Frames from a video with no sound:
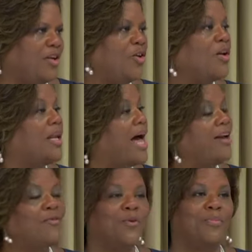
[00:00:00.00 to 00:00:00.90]
your
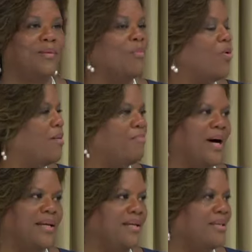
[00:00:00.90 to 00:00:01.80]
life will be more
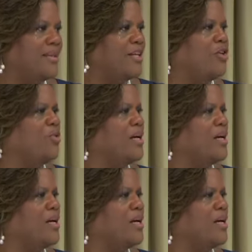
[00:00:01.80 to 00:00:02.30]
abundant than you